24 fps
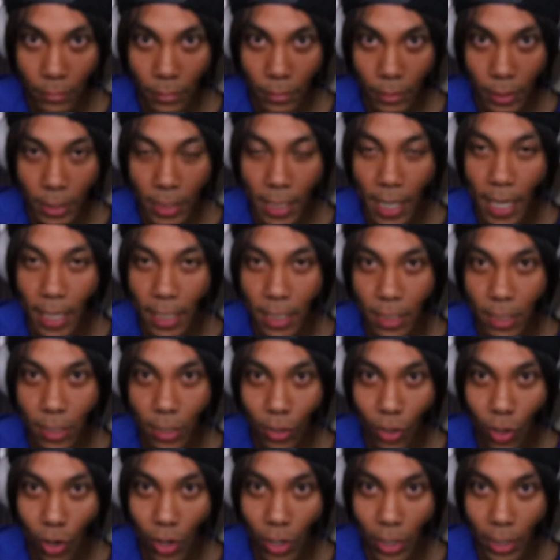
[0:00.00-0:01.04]
It takes
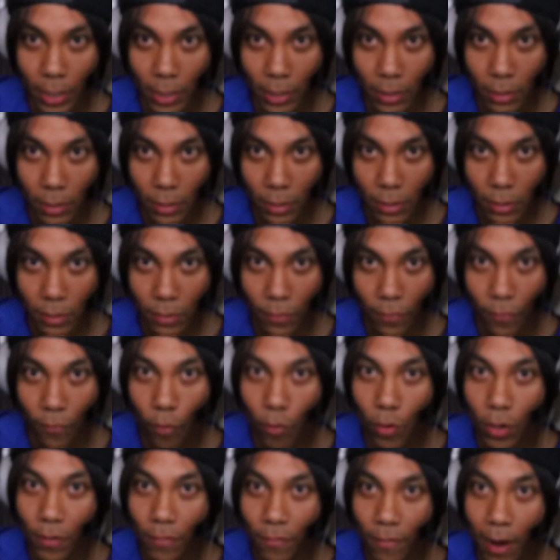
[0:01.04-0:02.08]
30 to
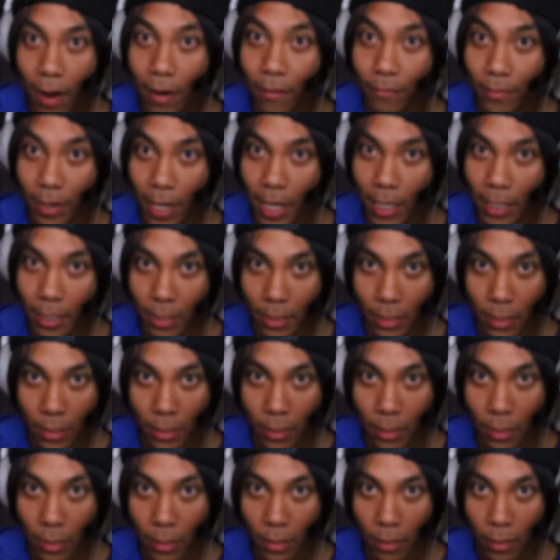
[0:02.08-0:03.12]
45
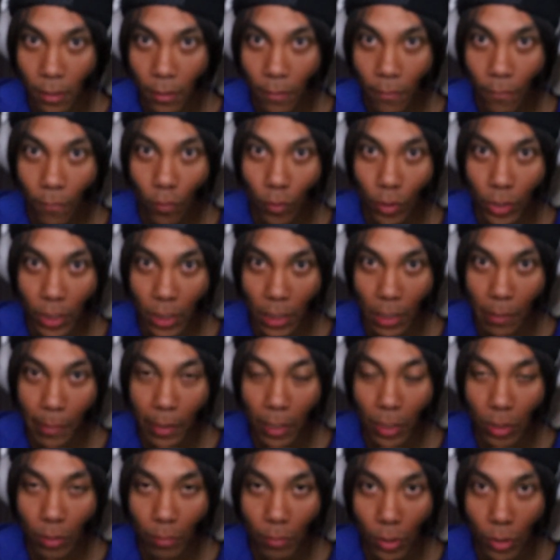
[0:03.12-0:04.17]
days for
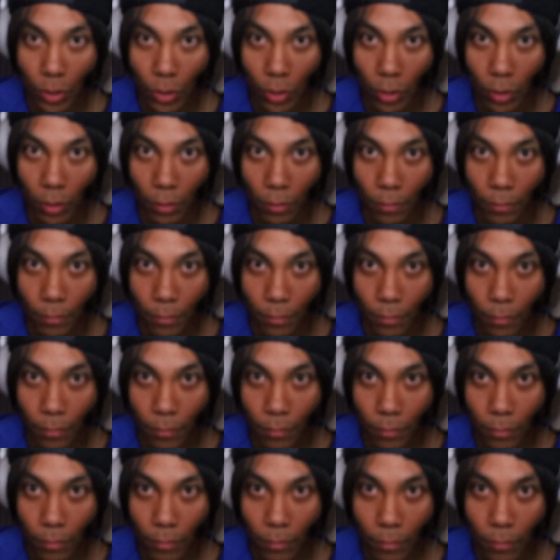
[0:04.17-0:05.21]
semen to mature.
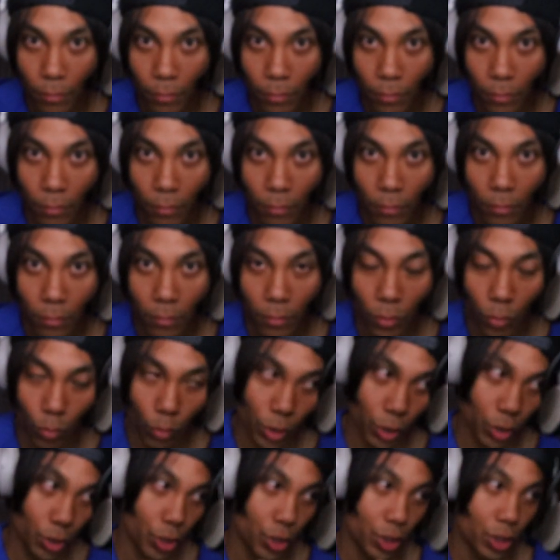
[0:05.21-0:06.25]

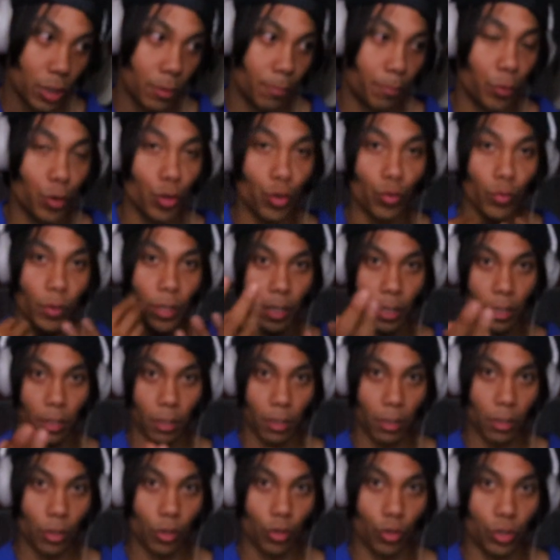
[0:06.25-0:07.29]
When you're spewing
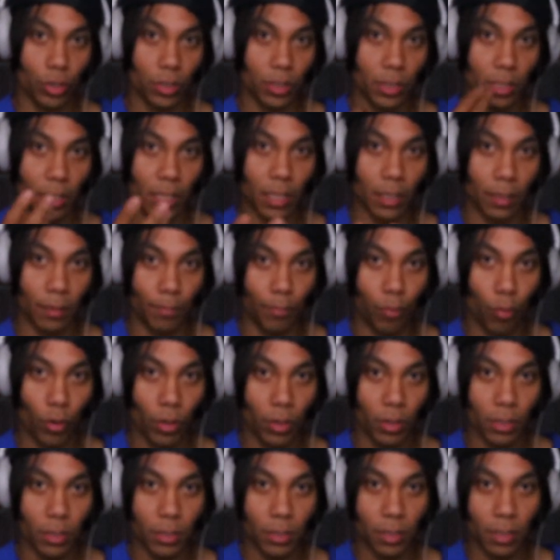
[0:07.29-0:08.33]
your seed
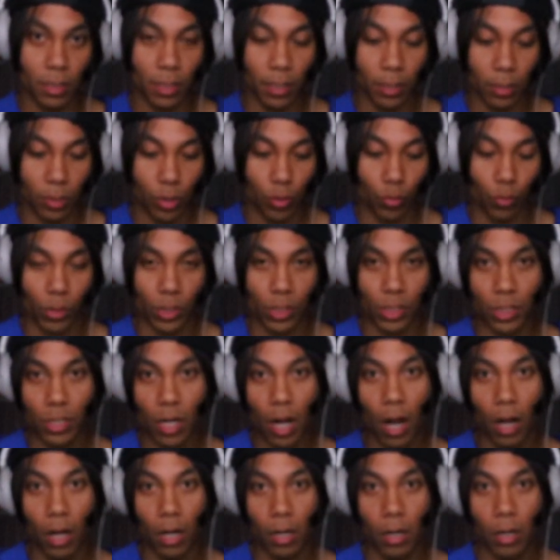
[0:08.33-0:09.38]
pointlessly into a
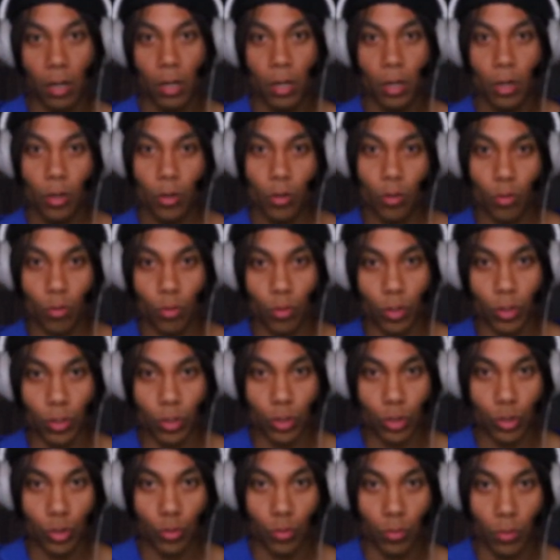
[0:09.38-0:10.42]
sock or
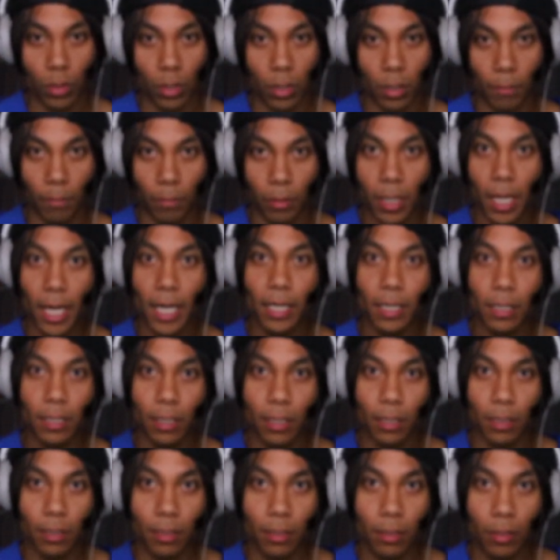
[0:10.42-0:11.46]
into a
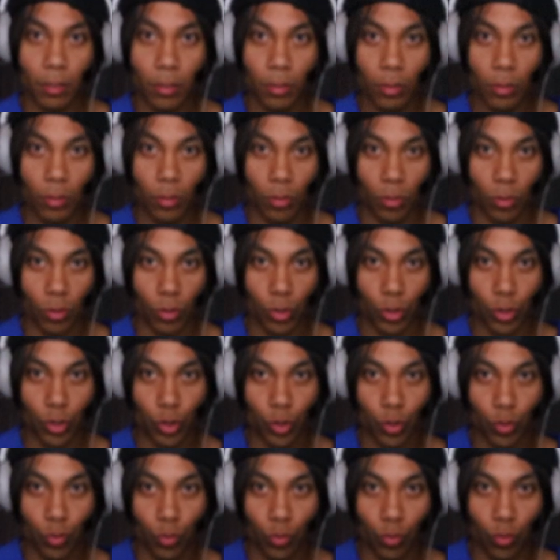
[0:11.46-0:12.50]
blanket or
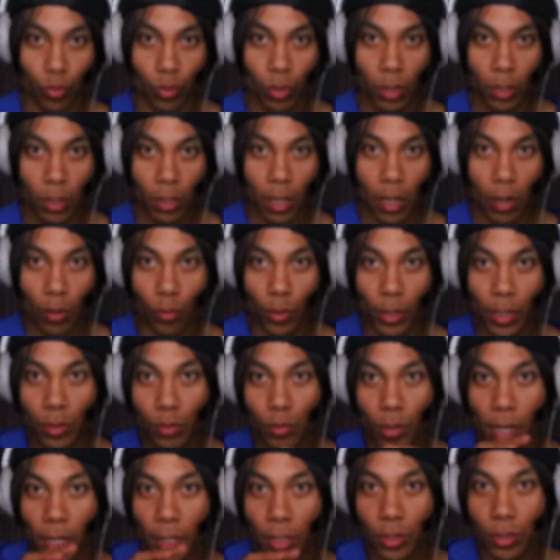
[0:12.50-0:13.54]
into a
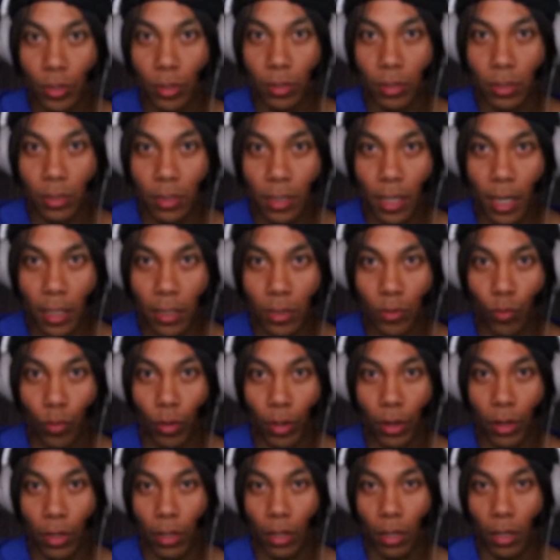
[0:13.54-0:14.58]
recreational sex
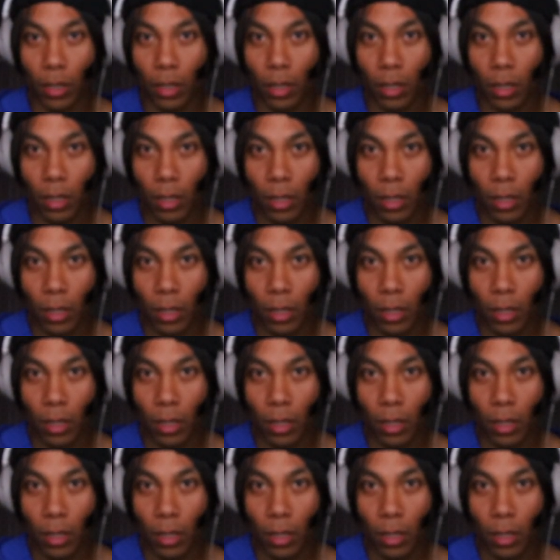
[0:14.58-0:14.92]
with a,